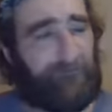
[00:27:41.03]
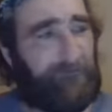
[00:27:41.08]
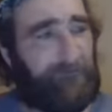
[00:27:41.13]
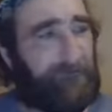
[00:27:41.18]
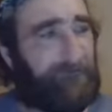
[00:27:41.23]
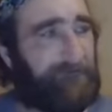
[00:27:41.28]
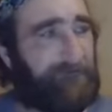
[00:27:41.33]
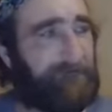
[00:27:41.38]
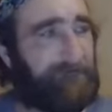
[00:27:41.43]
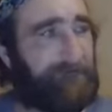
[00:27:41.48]

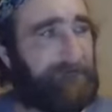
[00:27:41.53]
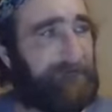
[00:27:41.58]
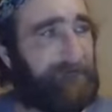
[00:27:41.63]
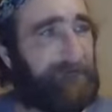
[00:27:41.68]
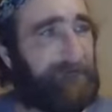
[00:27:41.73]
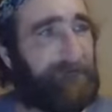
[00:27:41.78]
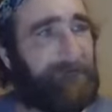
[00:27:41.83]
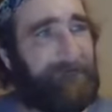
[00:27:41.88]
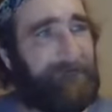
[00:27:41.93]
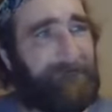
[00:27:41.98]
and
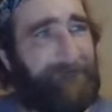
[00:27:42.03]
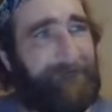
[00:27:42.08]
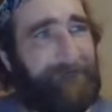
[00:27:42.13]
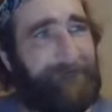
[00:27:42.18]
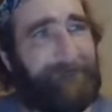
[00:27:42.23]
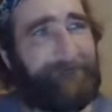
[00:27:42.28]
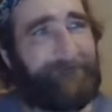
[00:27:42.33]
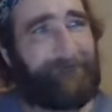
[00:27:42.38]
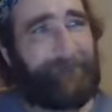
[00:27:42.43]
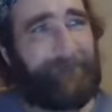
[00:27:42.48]

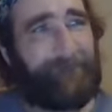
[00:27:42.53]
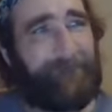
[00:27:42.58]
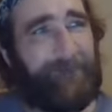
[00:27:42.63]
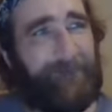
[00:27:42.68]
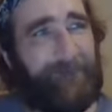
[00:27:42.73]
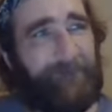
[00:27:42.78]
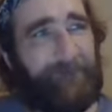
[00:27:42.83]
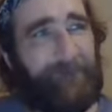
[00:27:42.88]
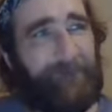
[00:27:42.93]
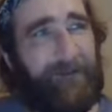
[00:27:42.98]

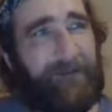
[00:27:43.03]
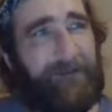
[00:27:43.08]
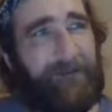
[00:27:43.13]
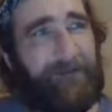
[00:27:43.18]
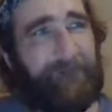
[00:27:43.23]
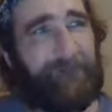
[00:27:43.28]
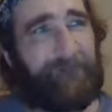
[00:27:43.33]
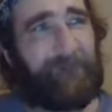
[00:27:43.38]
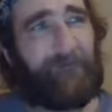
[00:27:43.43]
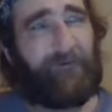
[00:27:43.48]
many
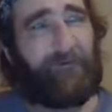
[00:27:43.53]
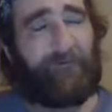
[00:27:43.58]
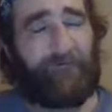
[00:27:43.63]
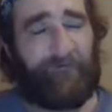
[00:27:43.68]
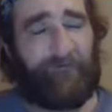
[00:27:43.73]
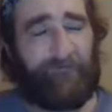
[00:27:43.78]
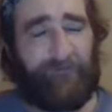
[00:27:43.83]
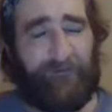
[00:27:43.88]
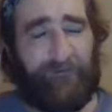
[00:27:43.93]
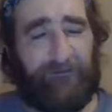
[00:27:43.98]
of
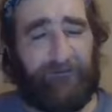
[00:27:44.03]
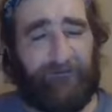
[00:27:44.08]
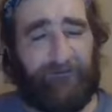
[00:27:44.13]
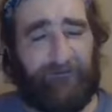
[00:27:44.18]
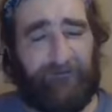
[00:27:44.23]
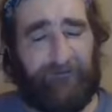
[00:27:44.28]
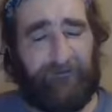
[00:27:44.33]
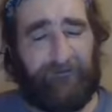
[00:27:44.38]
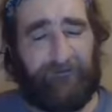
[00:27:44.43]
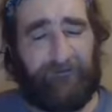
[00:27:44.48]
those things,
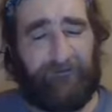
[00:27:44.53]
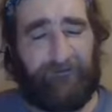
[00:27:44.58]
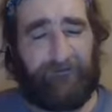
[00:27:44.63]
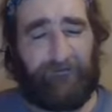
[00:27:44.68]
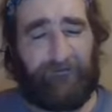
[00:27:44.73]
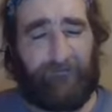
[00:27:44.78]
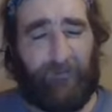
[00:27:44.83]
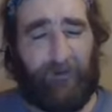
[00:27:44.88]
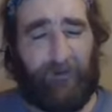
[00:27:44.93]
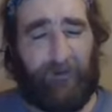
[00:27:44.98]

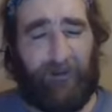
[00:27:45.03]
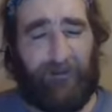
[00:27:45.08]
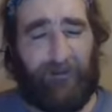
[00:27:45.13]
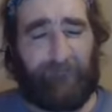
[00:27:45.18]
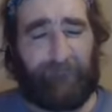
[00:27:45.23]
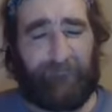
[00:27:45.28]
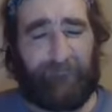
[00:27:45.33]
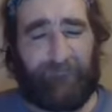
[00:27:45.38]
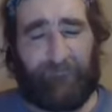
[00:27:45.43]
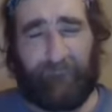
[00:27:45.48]
it's
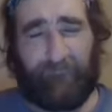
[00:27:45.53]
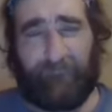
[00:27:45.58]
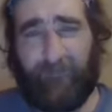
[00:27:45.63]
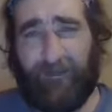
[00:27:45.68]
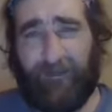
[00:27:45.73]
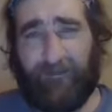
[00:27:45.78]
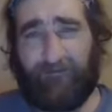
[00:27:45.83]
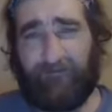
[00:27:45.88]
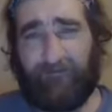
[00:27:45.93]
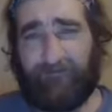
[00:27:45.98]
perhaps
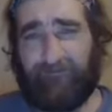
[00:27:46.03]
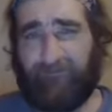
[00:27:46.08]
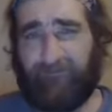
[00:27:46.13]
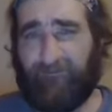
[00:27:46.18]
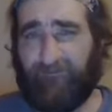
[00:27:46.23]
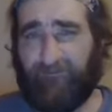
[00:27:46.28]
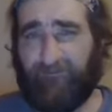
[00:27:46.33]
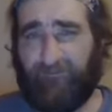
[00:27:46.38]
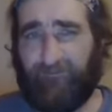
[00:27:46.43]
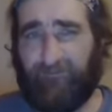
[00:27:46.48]
better
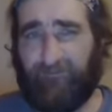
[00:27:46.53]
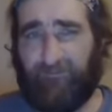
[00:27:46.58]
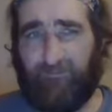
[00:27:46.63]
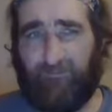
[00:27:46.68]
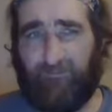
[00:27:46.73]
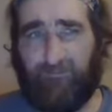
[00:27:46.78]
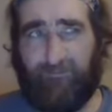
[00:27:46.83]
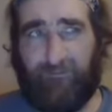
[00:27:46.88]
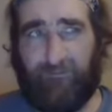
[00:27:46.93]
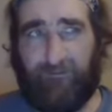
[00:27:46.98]
just
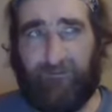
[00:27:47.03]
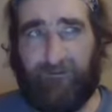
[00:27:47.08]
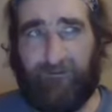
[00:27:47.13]
to